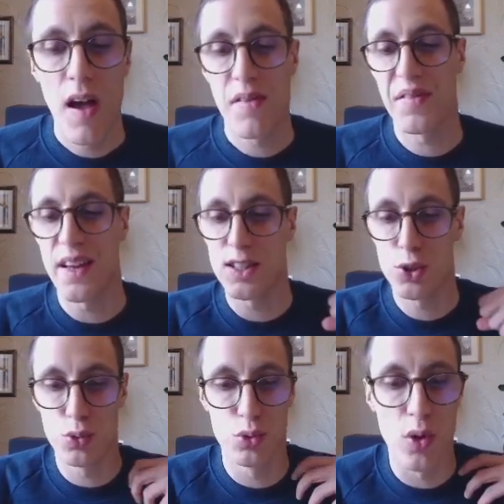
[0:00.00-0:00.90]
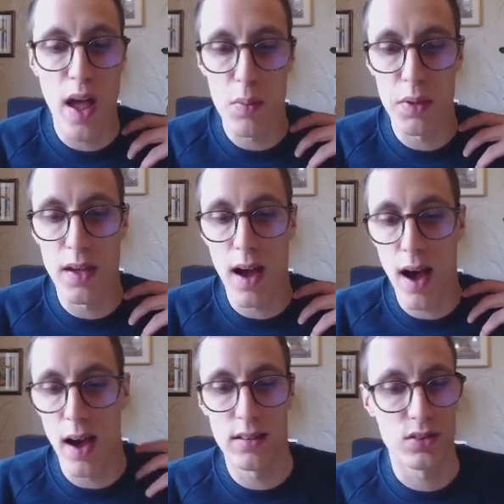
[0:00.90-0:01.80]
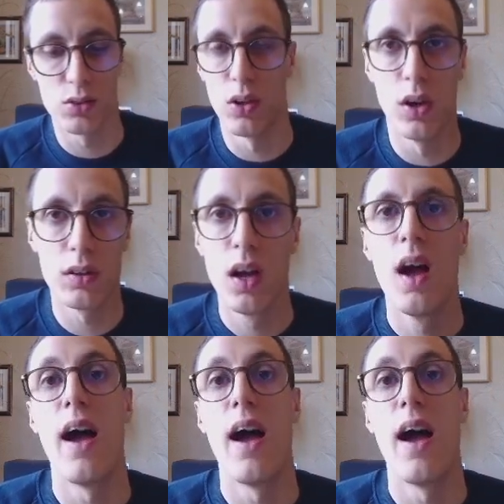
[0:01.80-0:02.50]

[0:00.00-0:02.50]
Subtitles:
fetch to the API, so on,